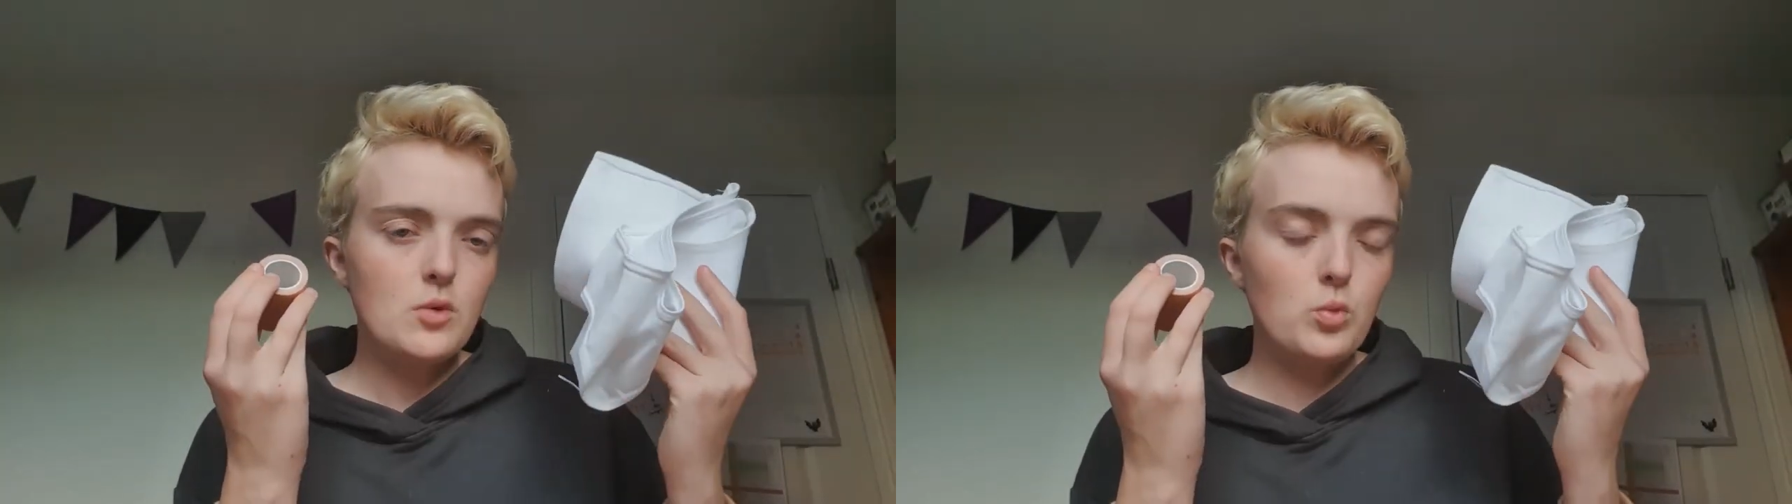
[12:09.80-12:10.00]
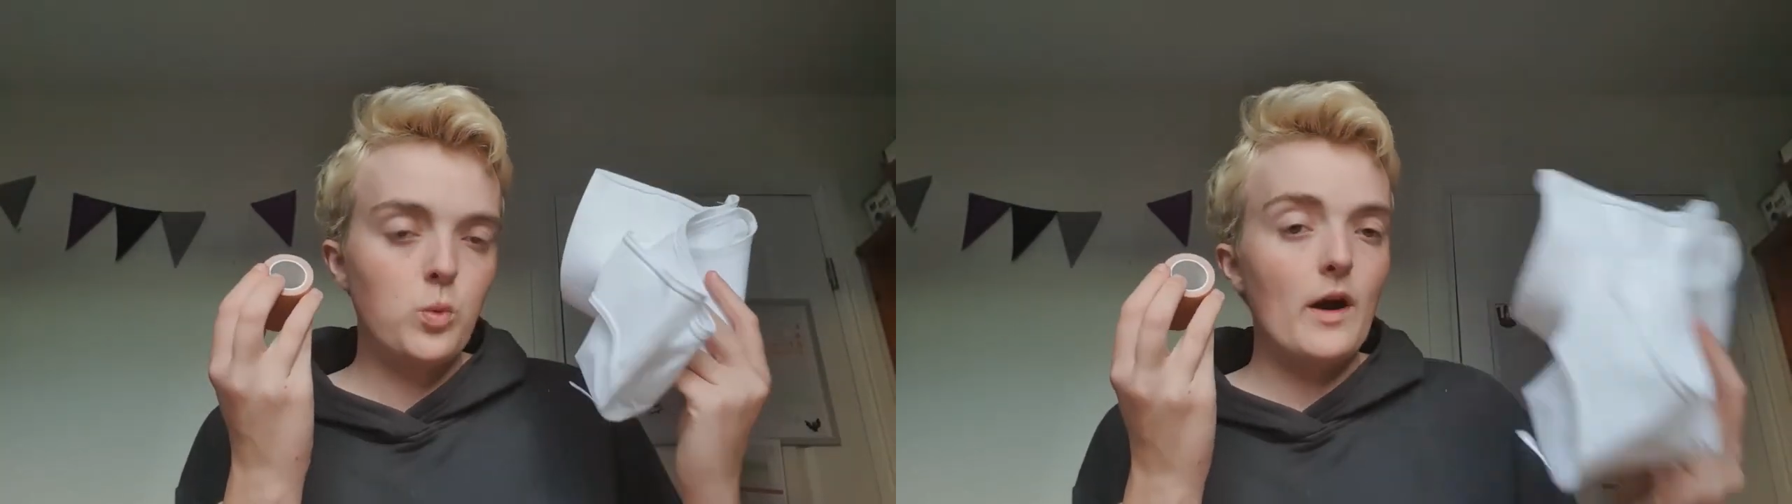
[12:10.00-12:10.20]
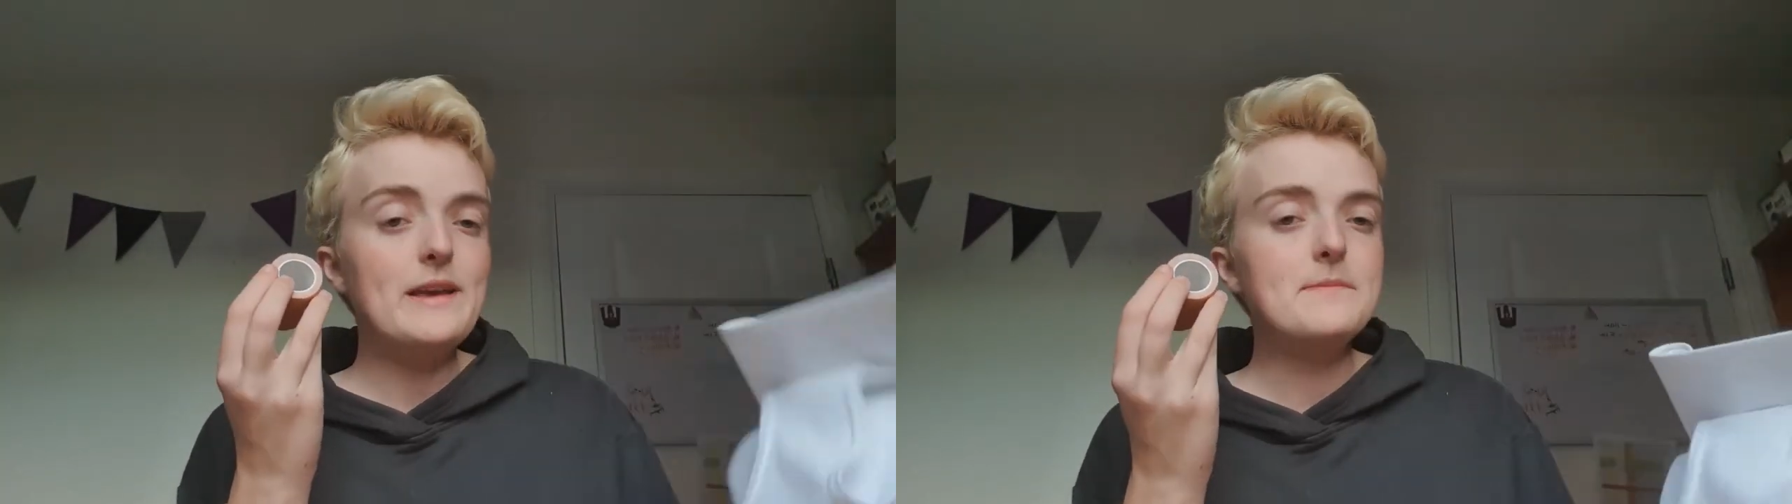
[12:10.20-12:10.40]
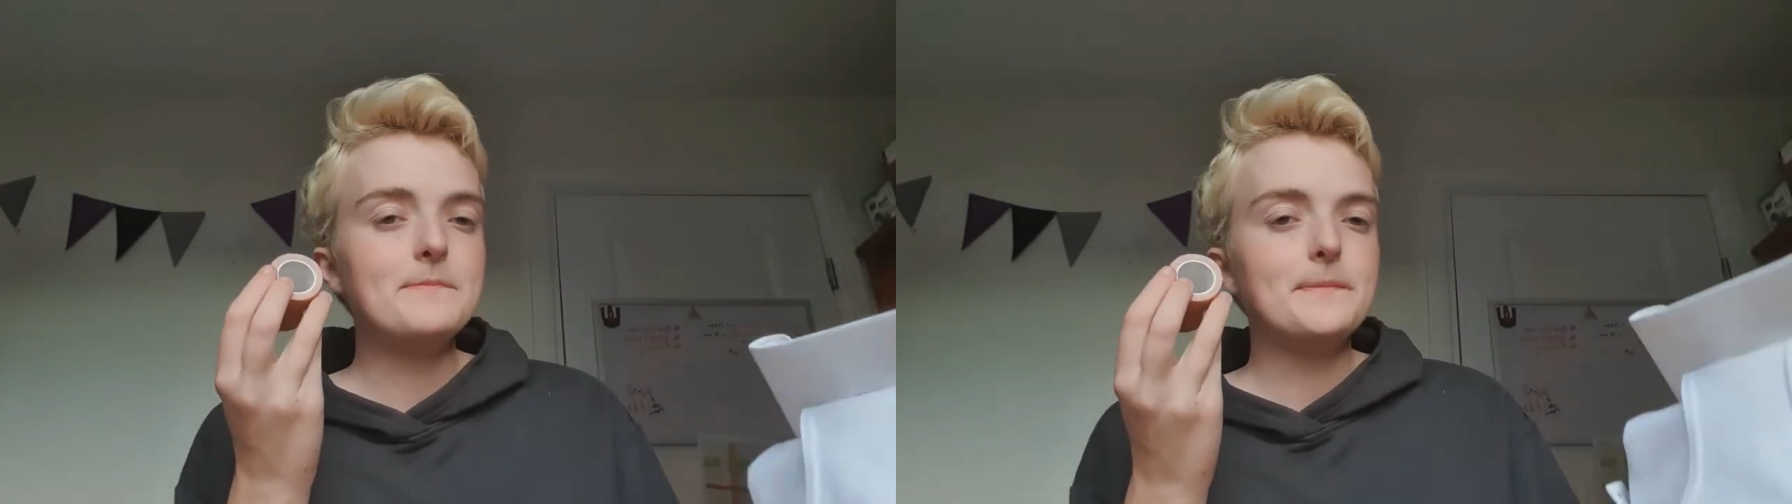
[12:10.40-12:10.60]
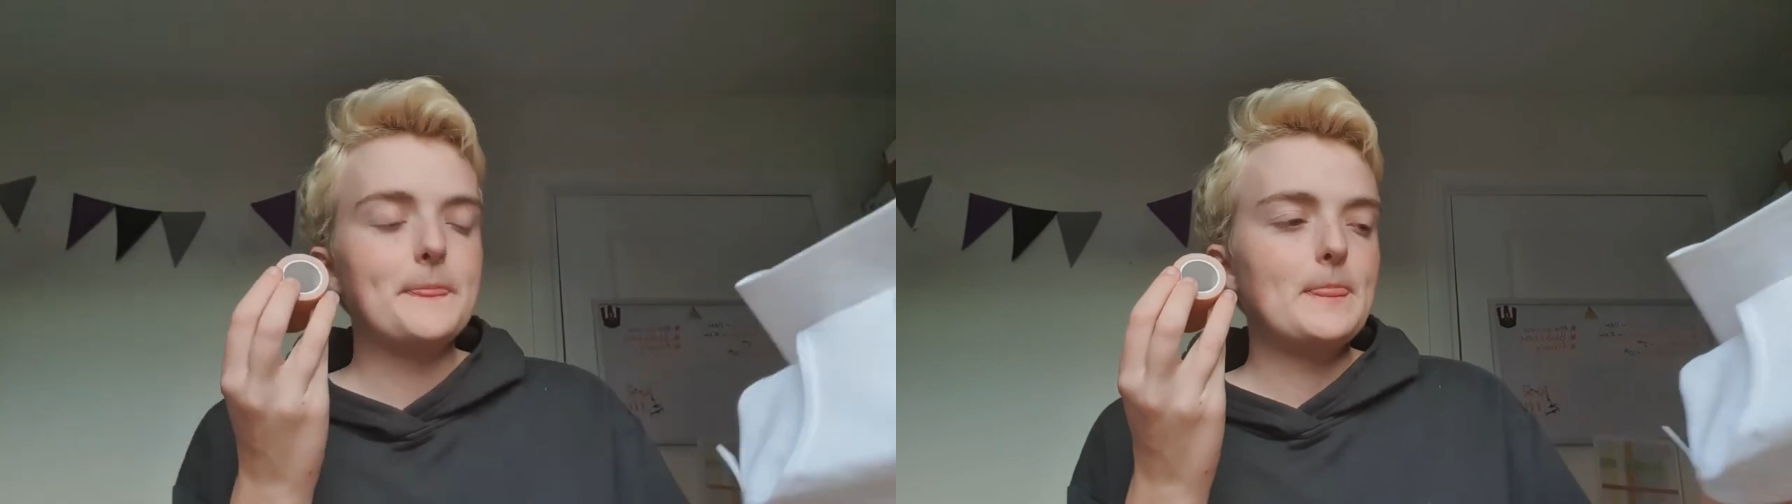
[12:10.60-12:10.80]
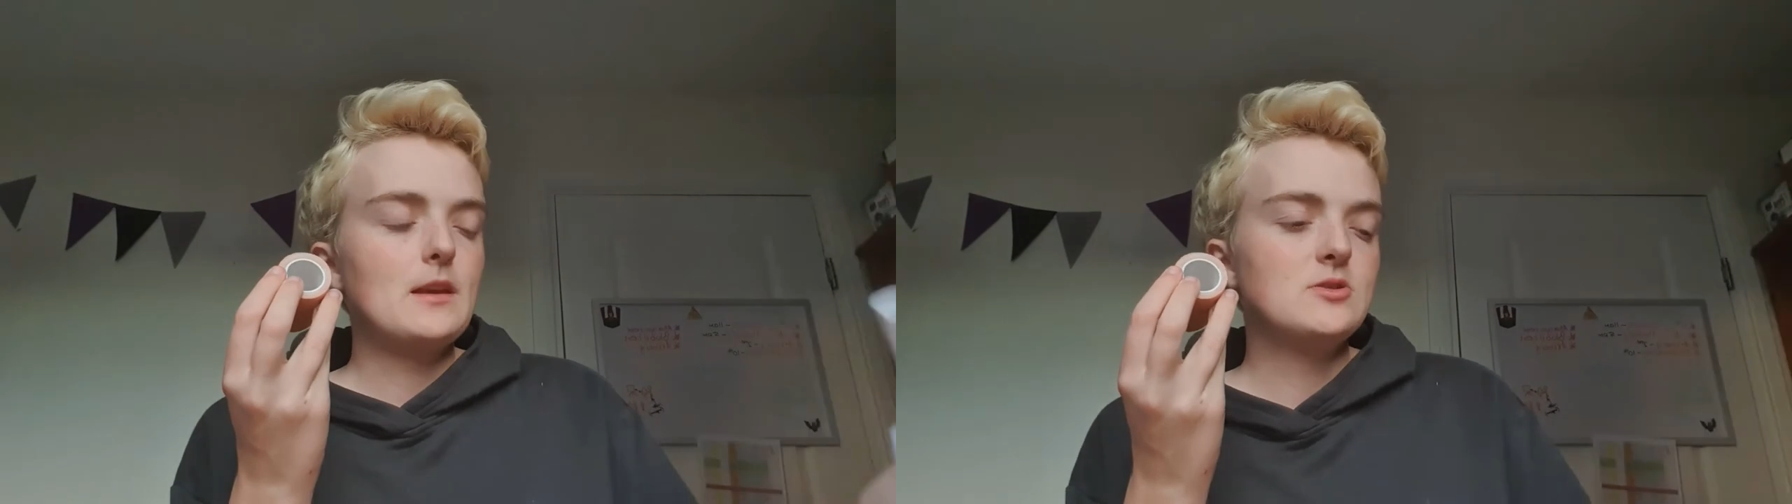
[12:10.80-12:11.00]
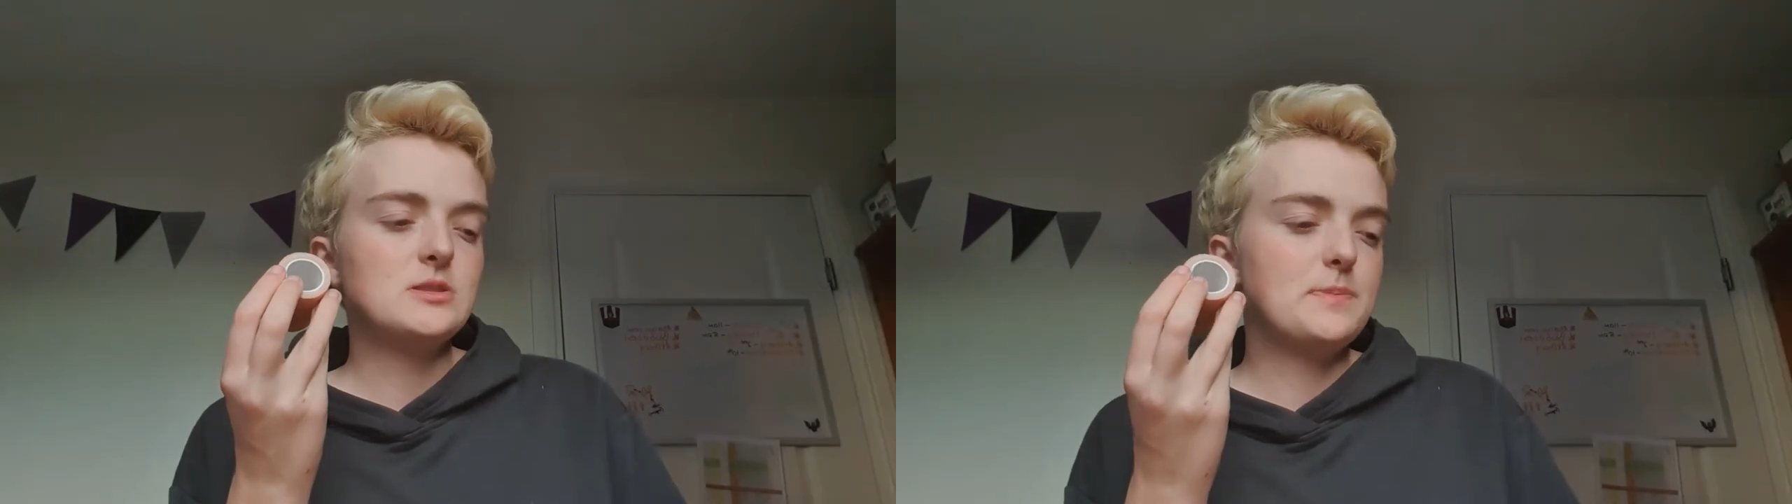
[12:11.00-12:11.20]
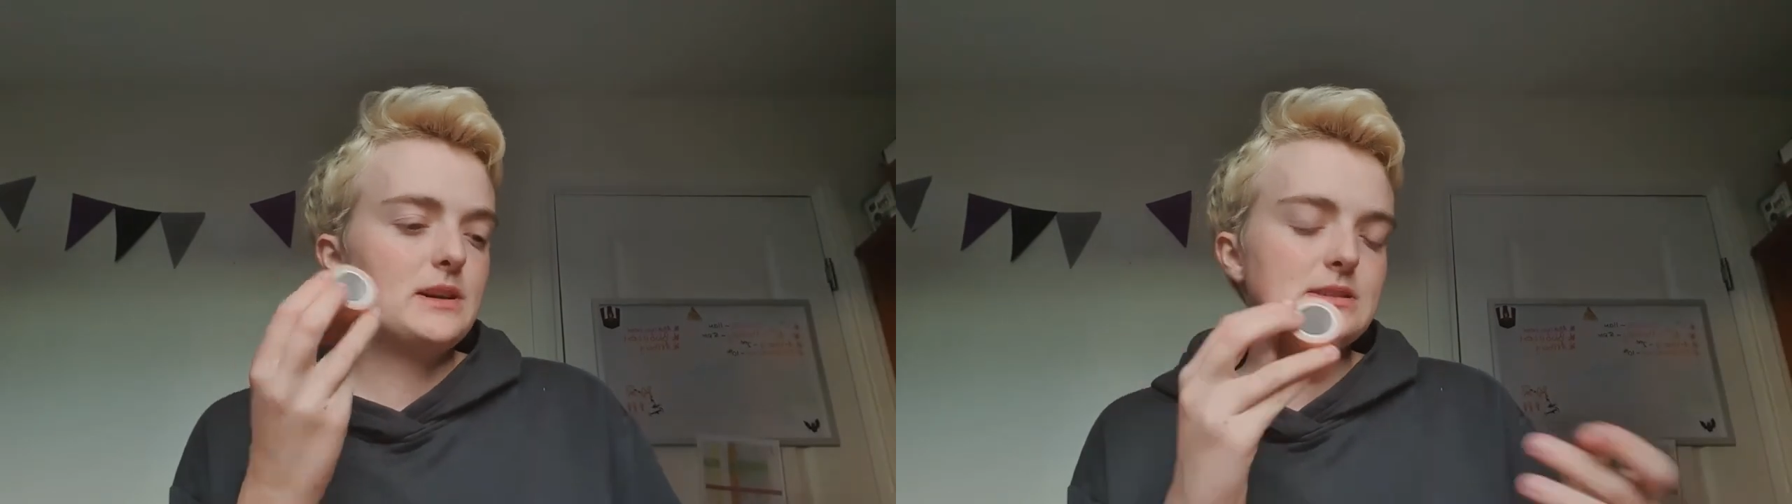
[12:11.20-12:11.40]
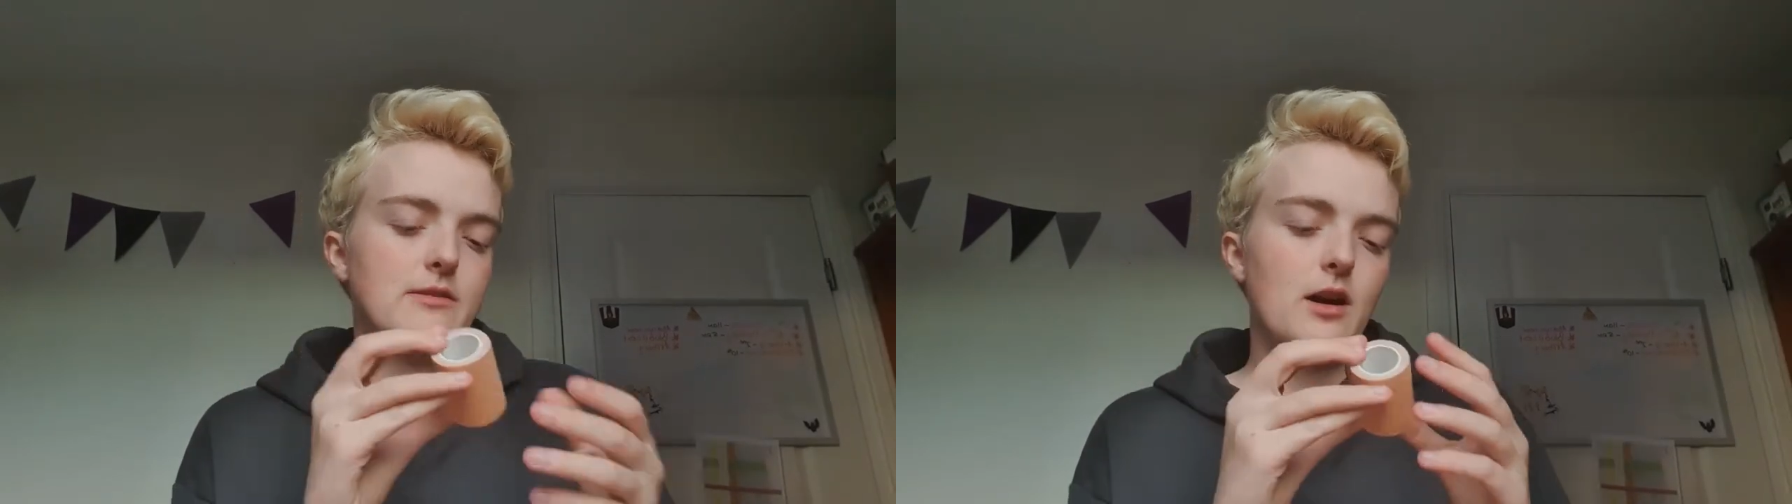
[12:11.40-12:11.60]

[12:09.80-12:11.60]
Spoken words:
Why? Just because